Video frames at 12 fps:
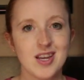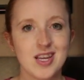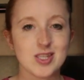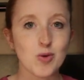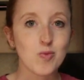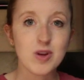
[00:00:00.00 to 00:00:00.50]

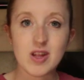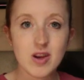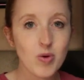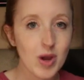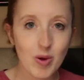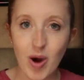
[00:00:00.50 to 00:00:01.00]
It's a really
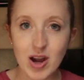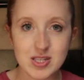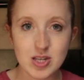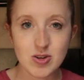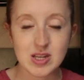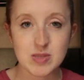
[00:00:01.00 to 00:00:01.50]
quick walk
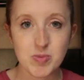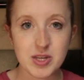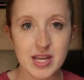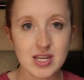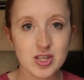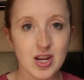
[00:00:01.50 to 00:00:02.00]
to
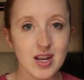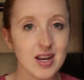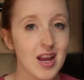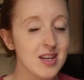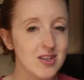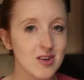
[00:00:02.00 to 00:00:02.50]

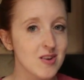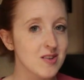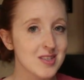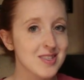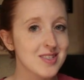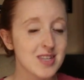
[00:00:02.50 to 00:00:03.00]
transportation, and you're
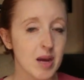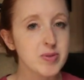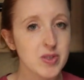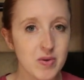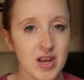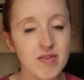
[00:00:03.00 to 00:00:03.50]

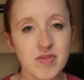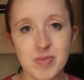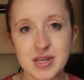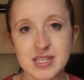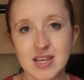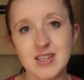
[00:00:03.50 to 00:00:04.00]
steps away from
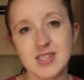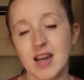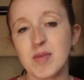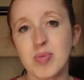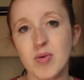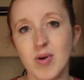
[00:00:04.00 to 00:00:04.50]
the dig
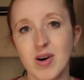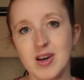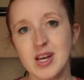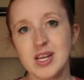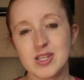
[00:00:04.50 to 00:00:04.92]
site pool.